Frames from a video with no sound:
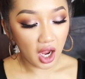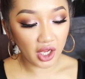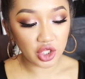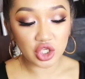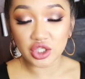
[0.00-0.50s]

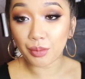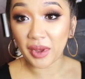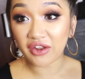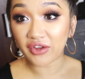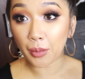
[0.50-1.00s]
I use the
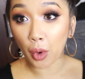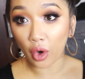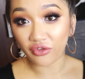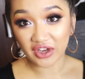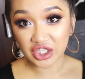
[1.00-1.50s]
Benefit
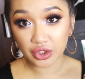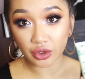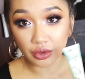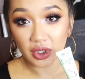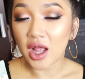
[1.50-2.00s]

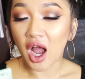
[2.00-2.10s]
Professional.